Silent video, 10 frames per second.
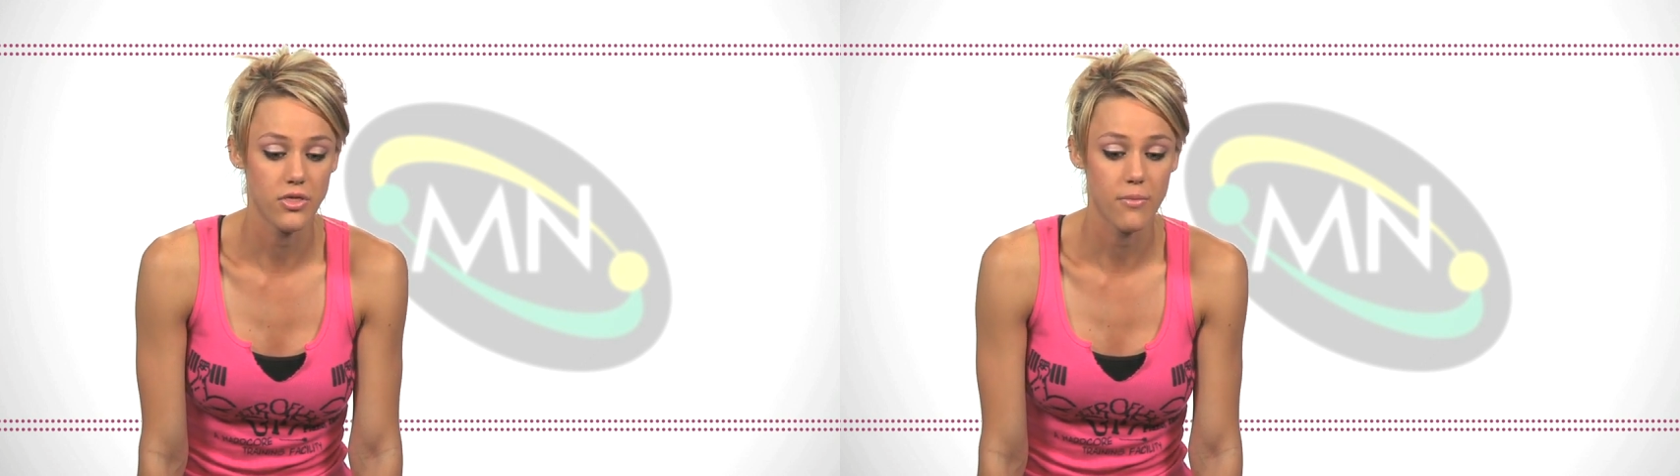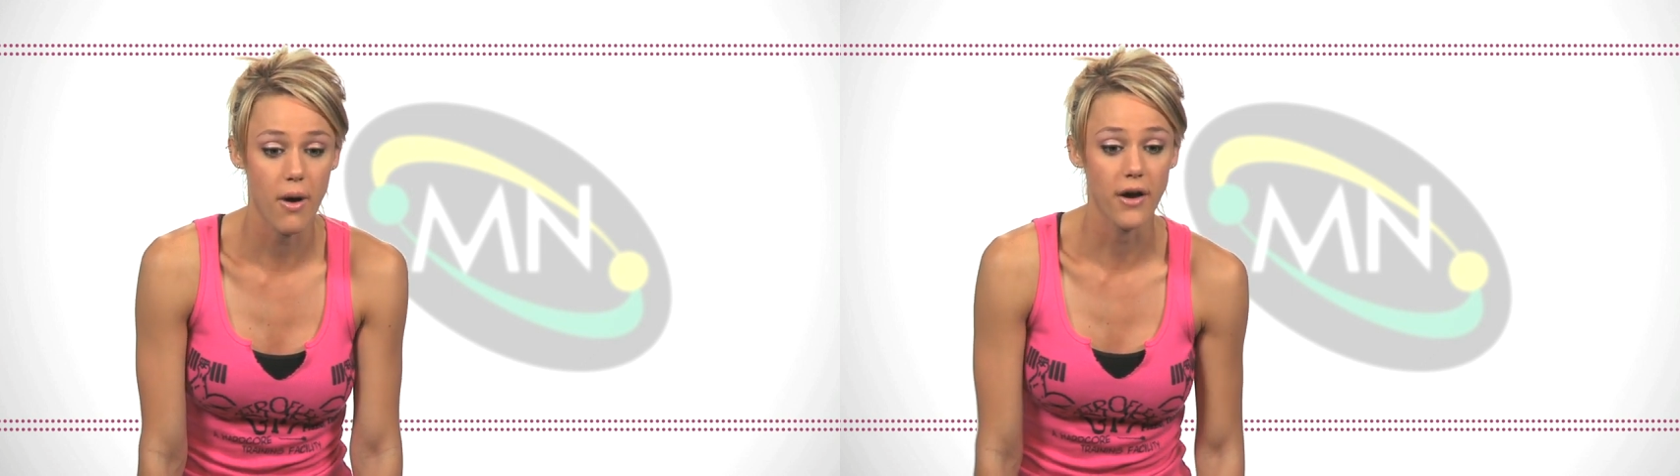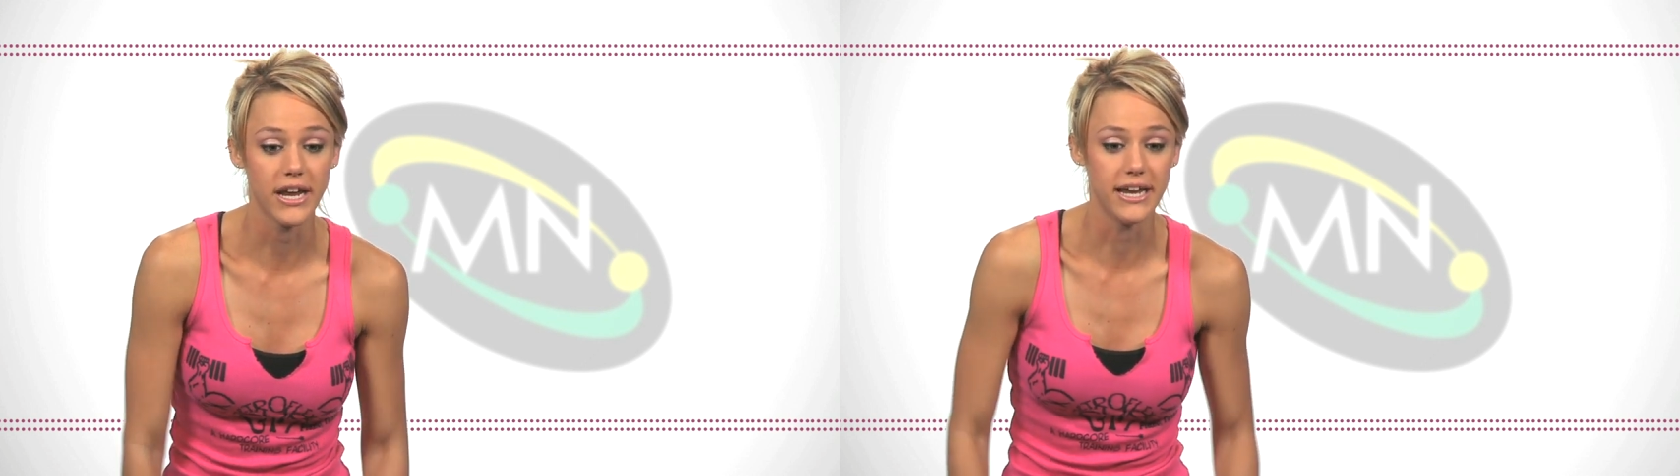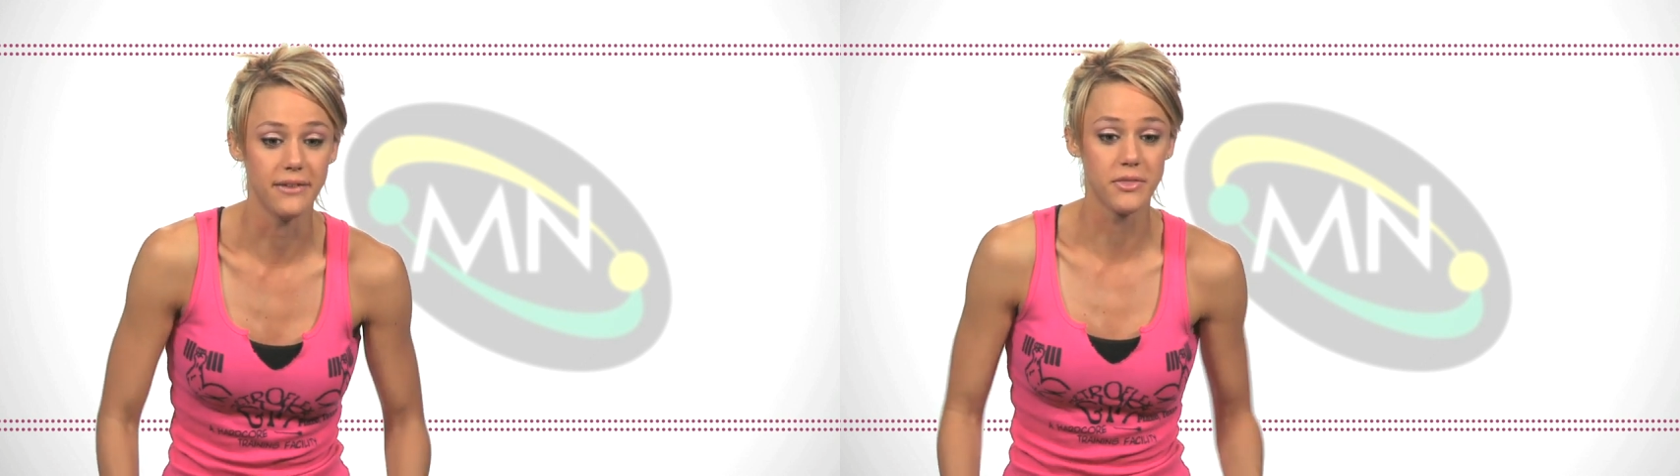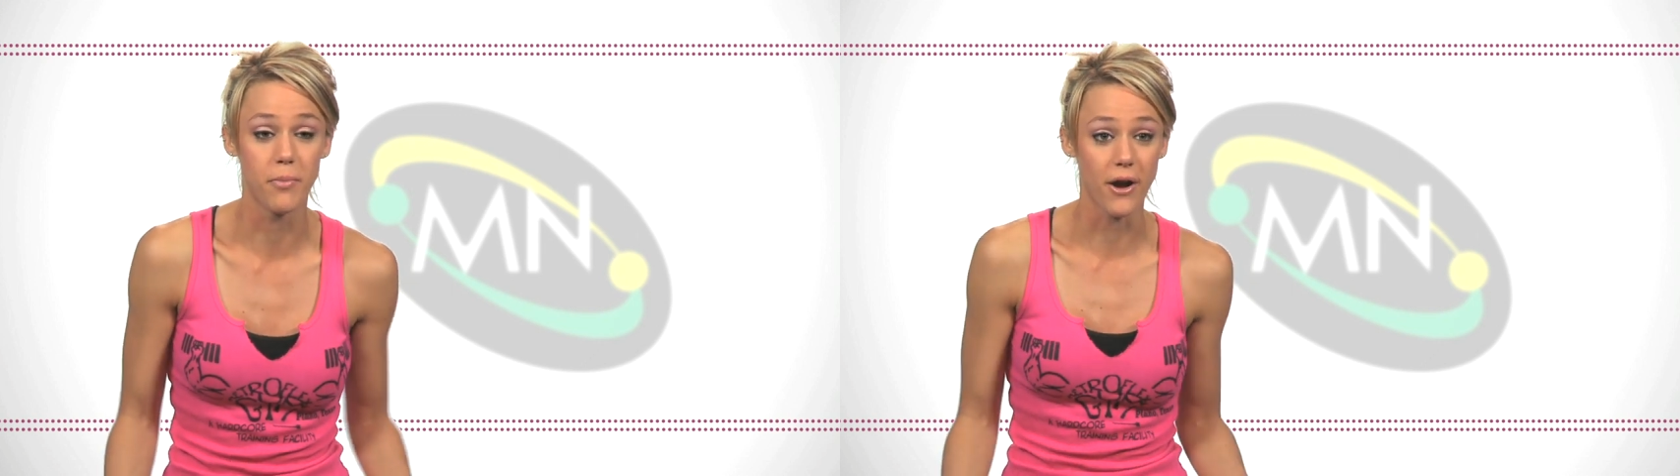the
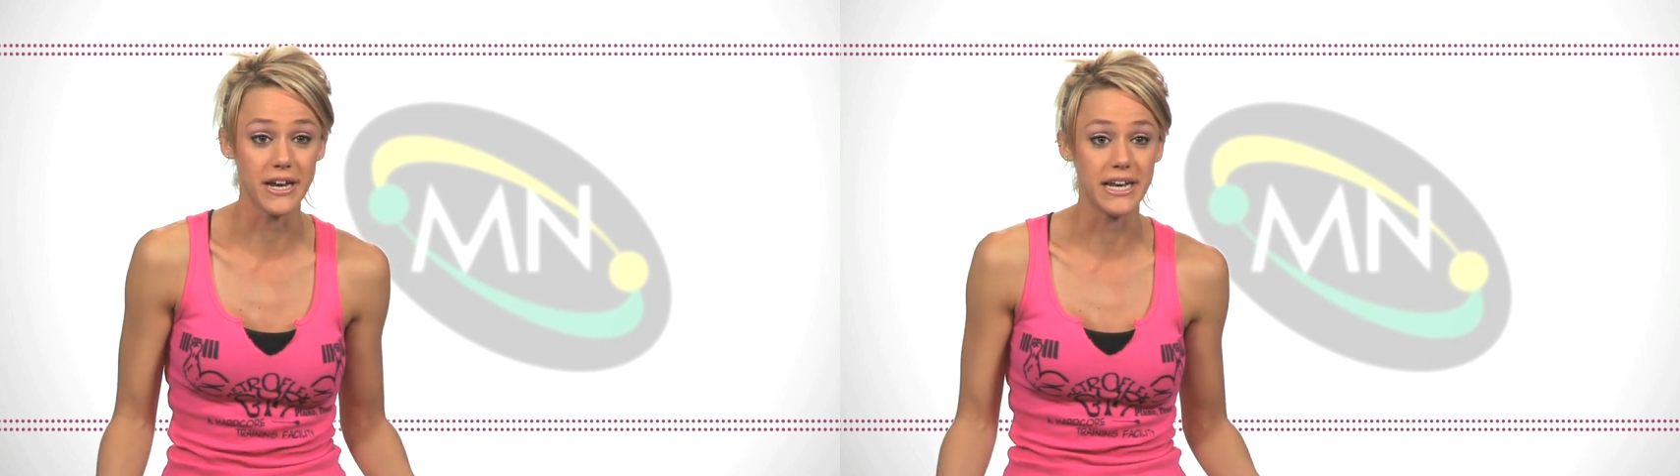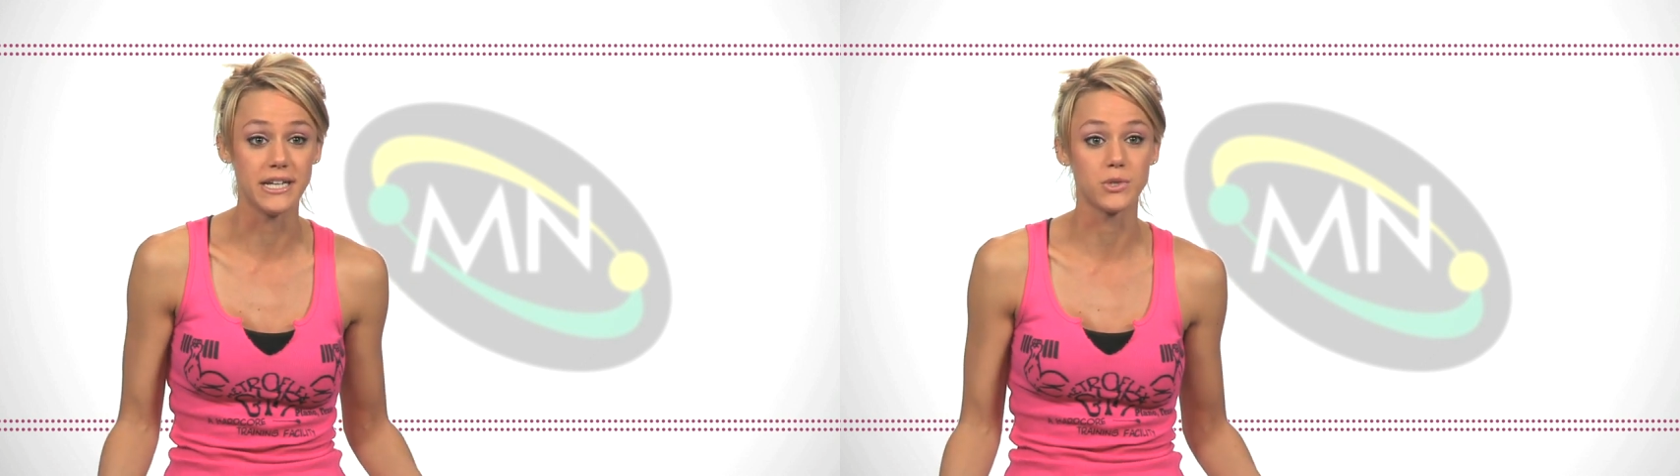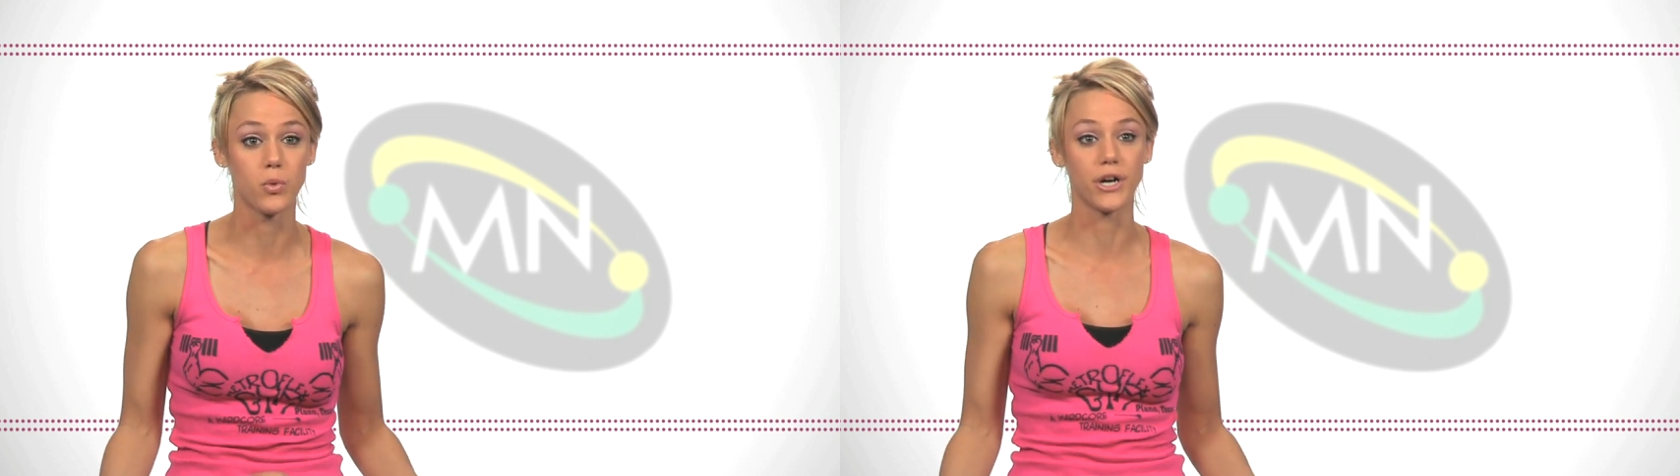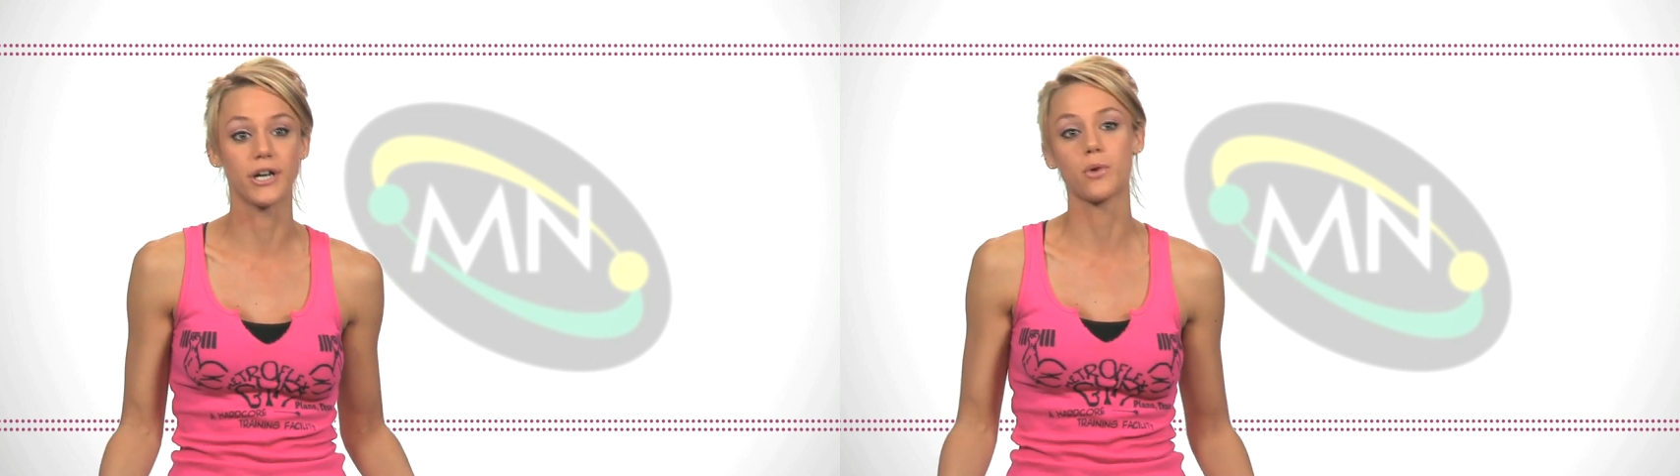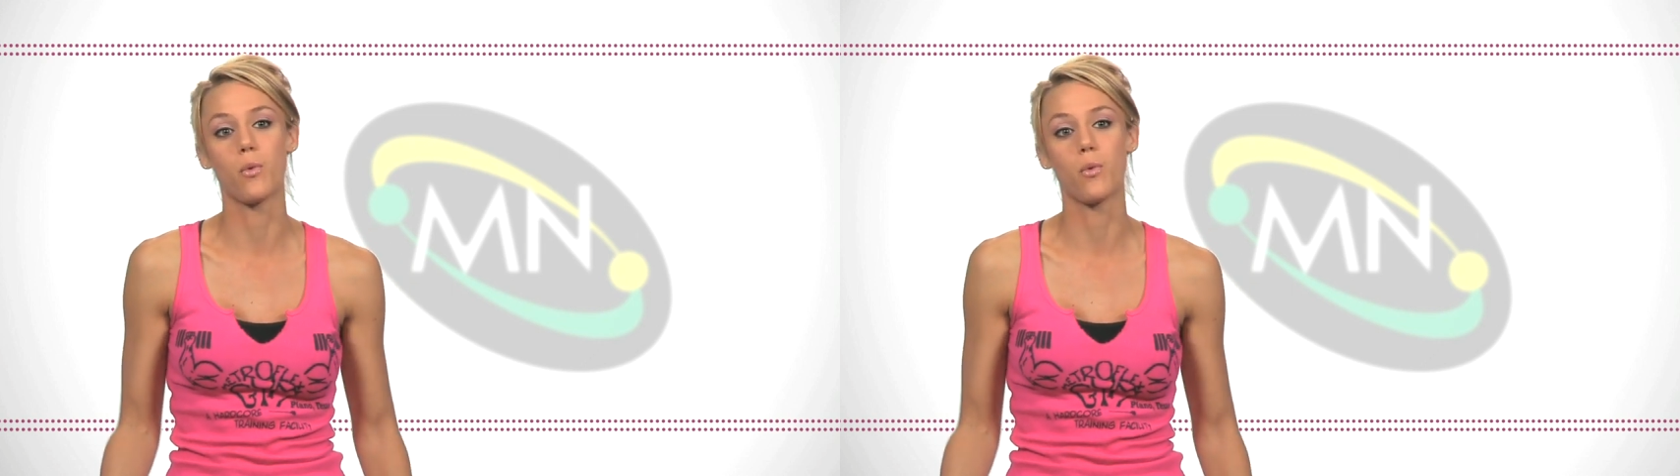body needs work,